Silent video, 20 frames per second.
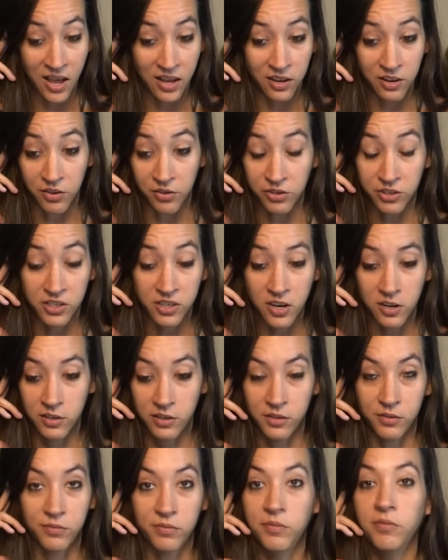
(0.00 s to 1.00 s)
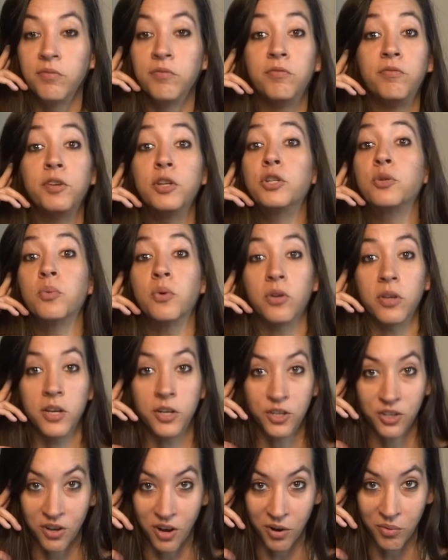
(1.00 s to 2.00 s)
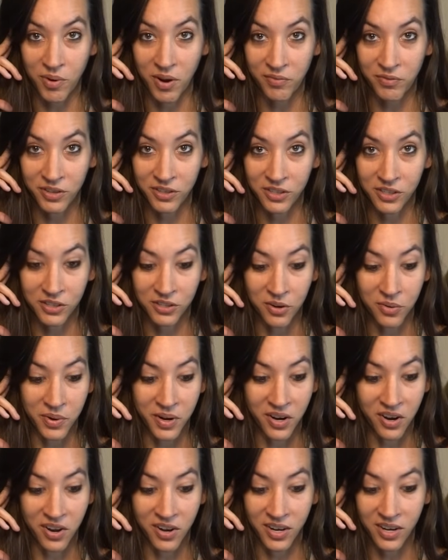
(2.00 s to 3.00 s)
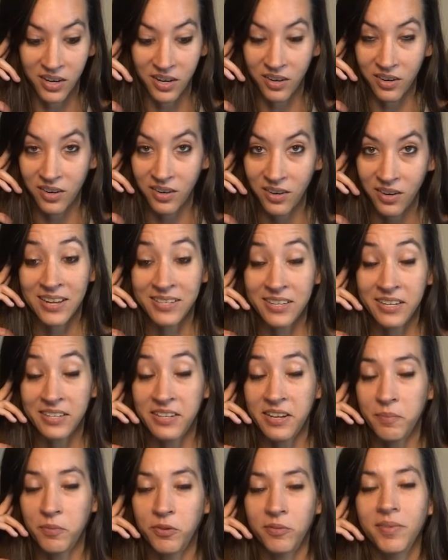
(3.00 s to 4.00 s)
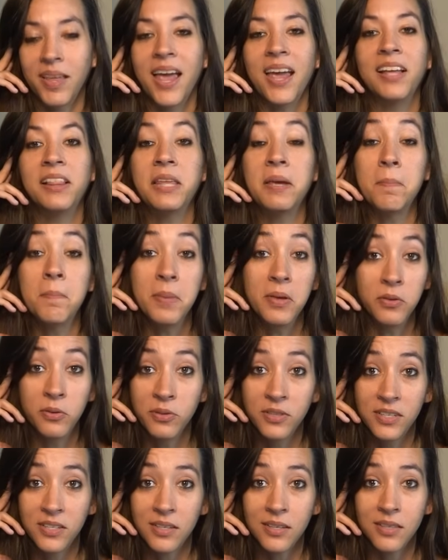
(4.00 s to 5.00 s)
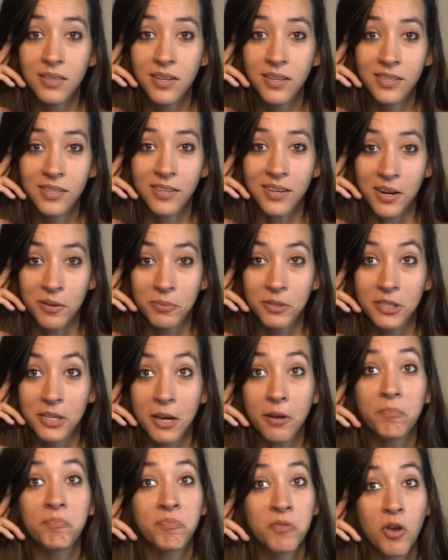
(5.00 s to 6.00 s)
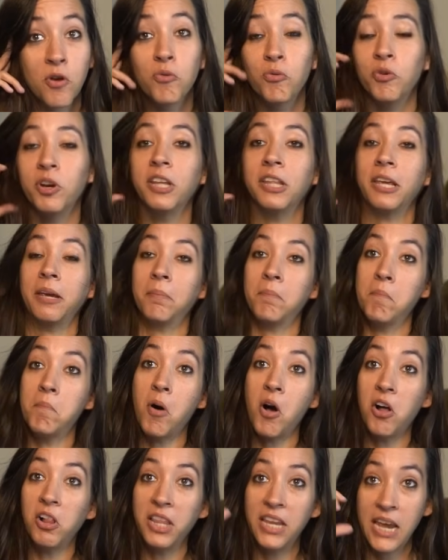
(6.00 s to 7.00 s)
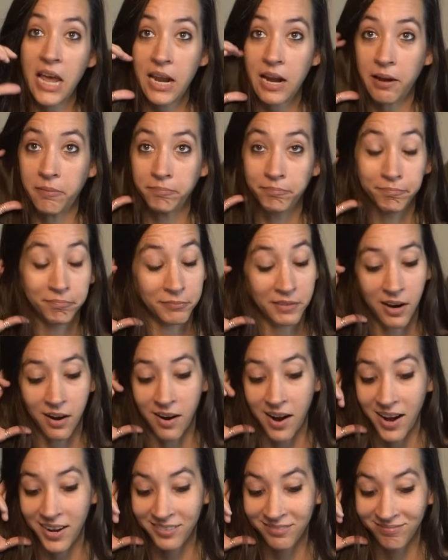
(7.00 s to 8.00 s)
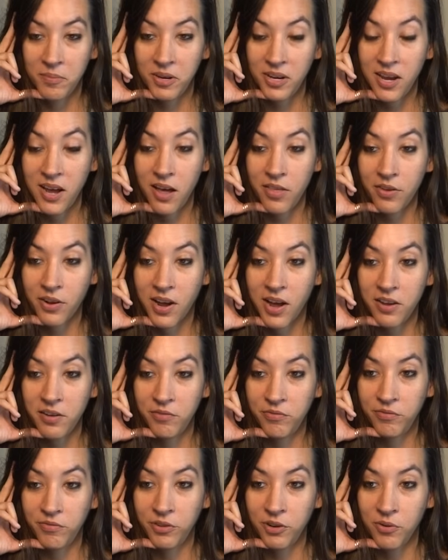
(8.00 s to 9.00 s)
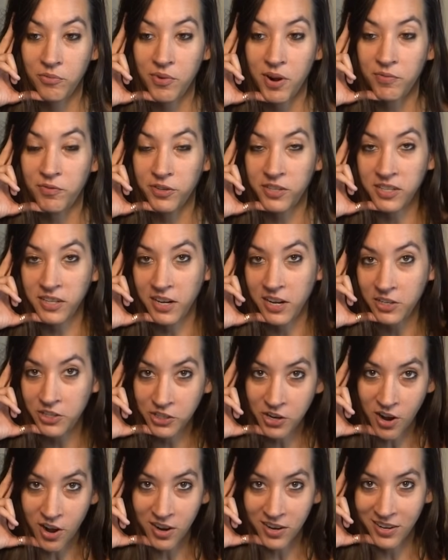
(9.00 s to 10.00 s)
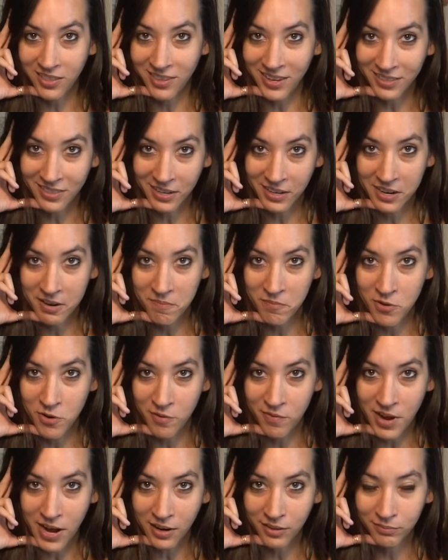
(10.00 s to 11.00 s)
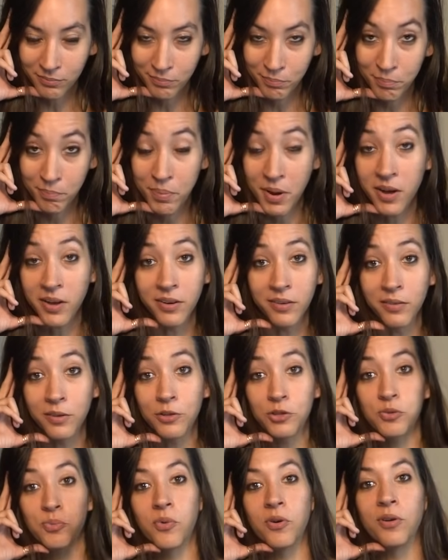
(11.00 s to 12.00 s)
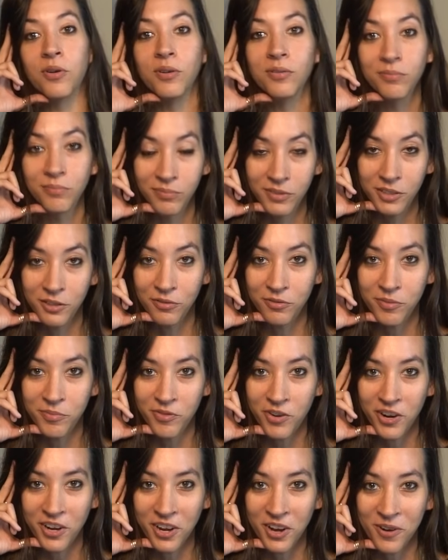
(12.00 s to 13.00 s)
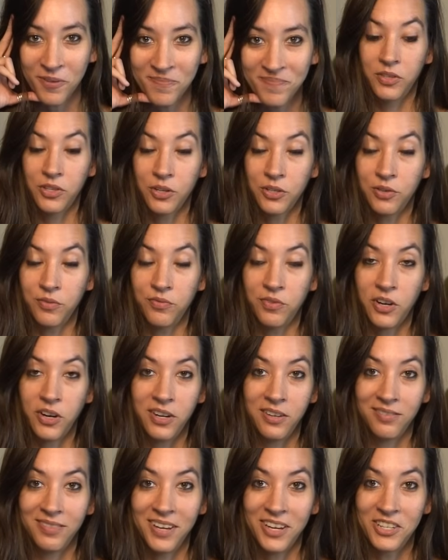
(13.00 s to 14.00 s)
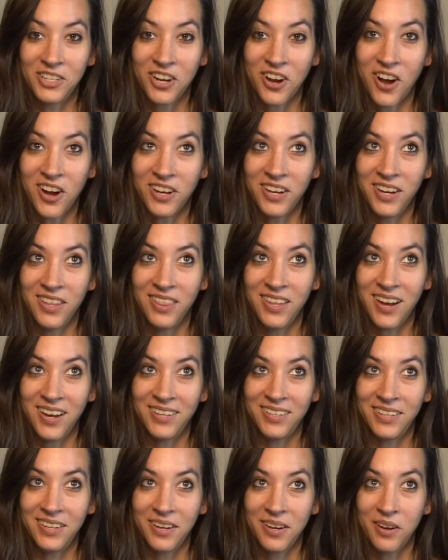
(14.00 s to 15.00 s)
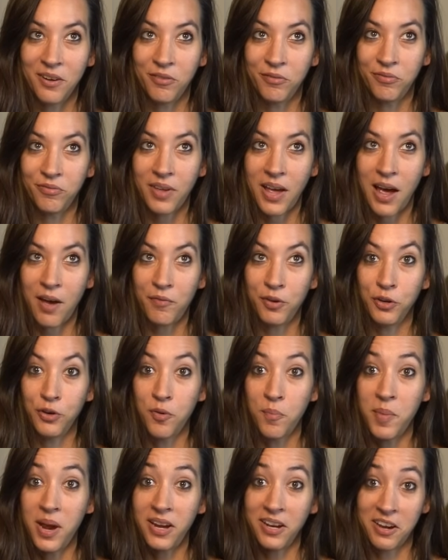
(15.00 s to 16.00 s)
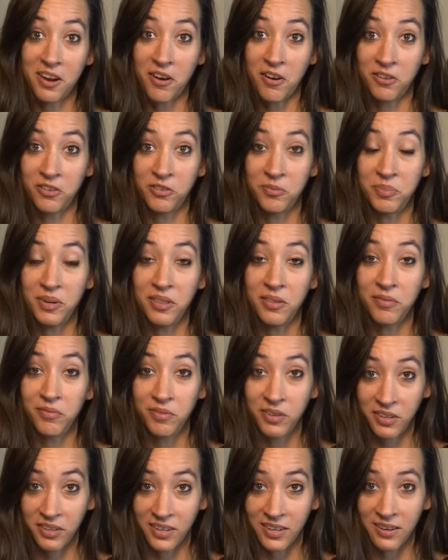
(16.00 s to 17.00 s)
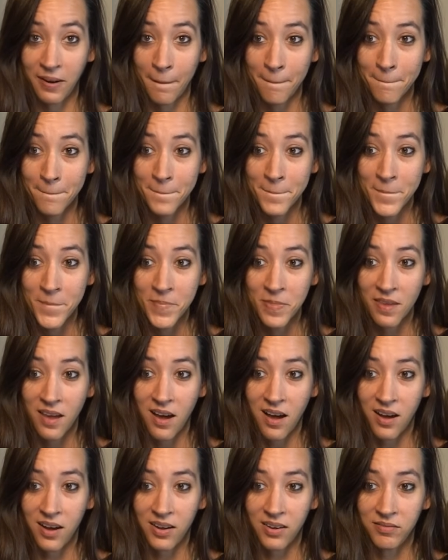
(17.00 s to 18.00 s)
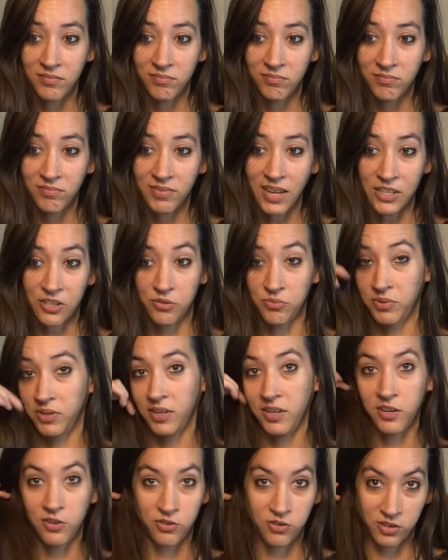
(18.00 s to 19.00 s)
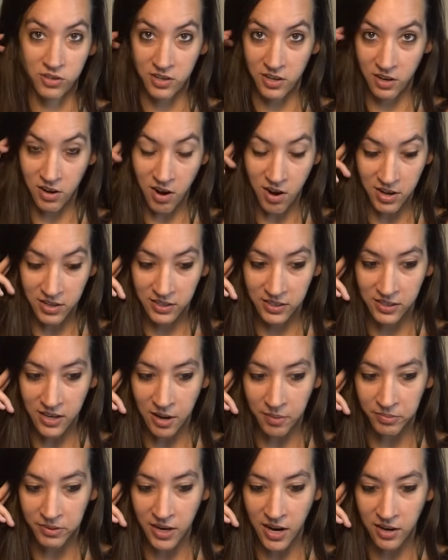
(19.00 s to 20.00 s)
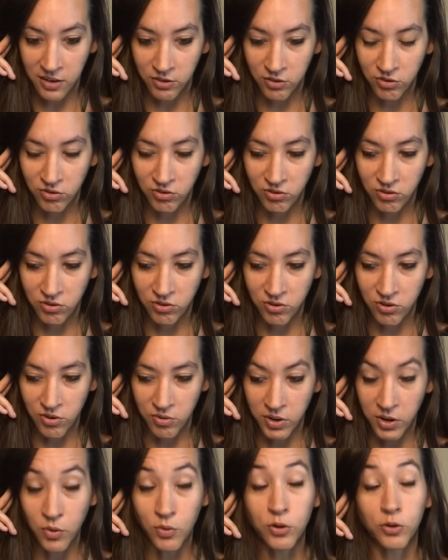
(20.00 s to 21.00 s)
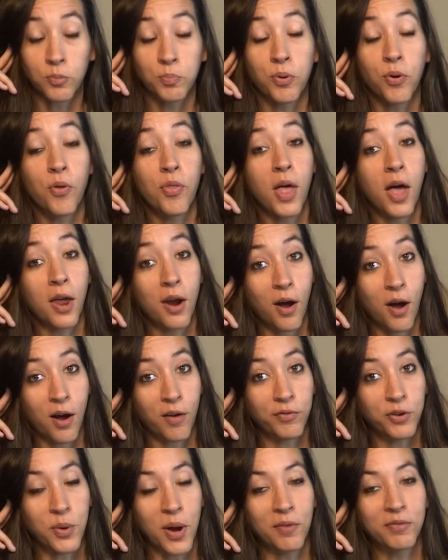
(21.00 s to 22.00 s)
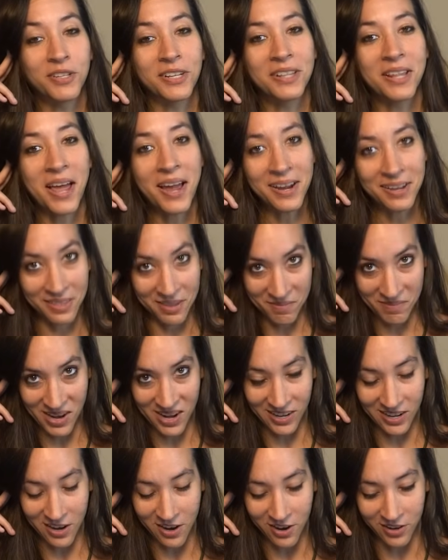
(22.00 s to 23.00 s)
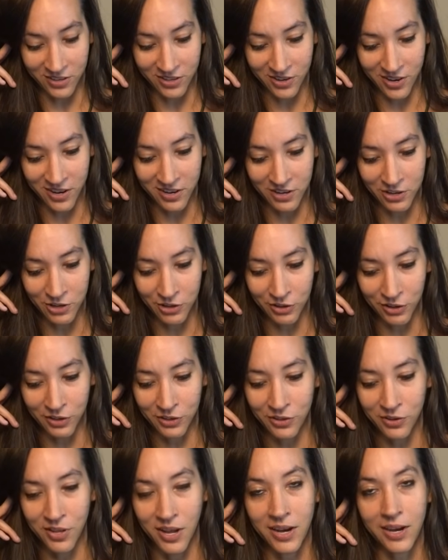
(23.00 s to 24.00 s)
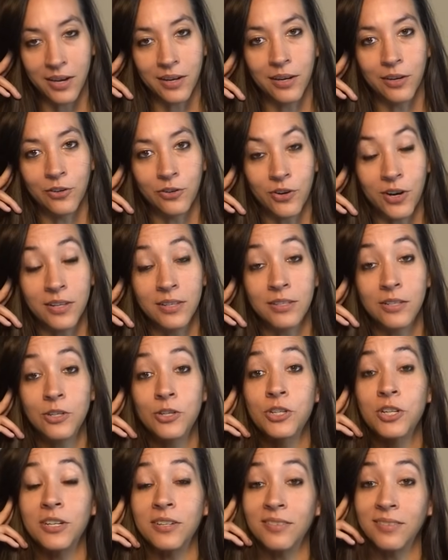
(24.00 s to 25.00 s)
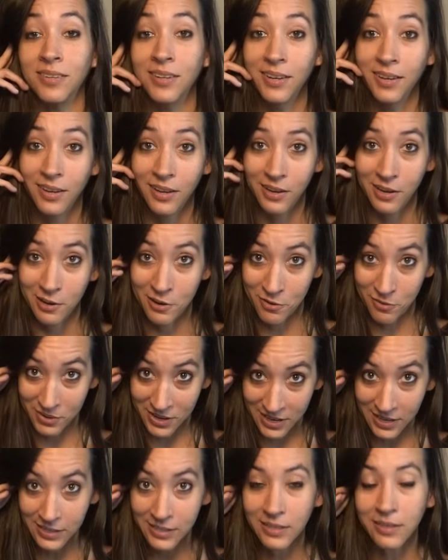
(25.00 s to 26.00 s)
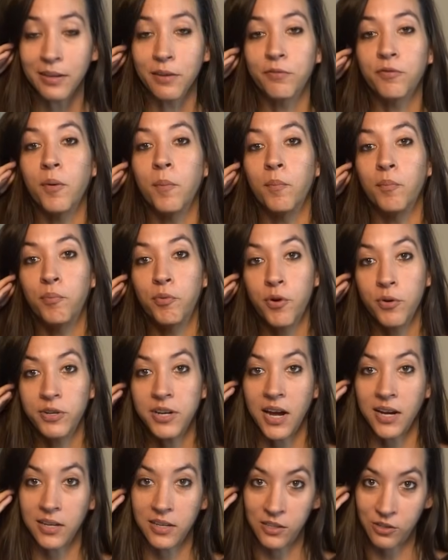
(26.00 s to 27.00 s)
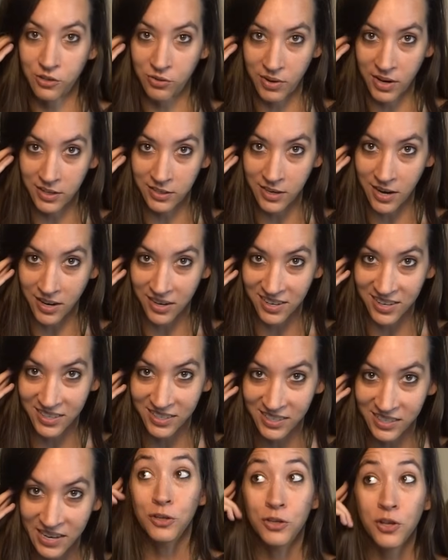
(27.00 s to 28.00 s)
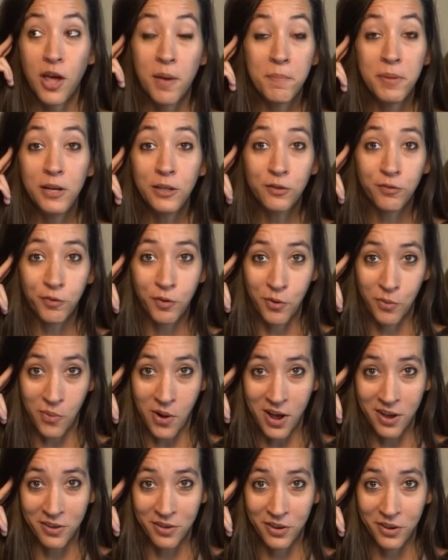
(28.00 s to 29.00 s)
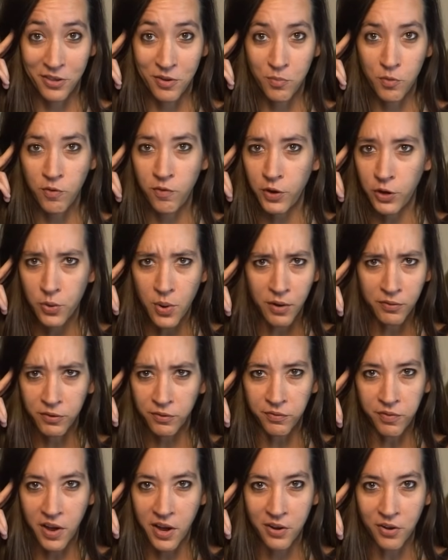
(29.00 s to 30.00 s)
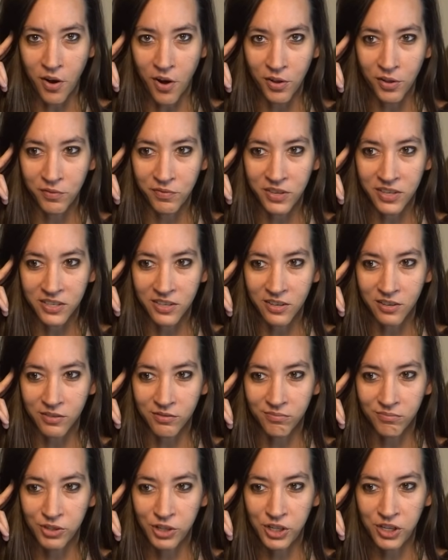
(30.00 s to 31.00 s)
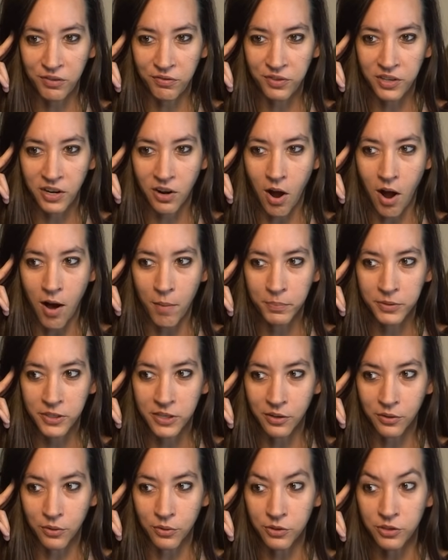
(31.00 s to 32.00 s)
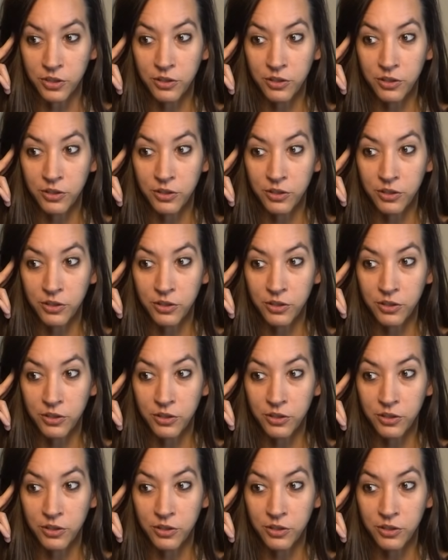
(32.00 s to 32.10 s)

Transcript: You know, there's tons of visual Hitchcock references going on here. As an example, Haley Mills is in this, and I was like, really? Pollyanna? All right. But yeah, they're kind of, you know, referencing Hitchcock and like the Kim Novak bun, the swirl, you know, from Vertigo. It's also very Hitchcocky in the idea of having your main character be the villain. That's a really interesting concept. And, you know, in order to pull that off, you have to like the main character initially so that he can transition, you know, easily from protagonist to antagonist. So that means for a while in the movie, you have to find all of these little shifting obstacles.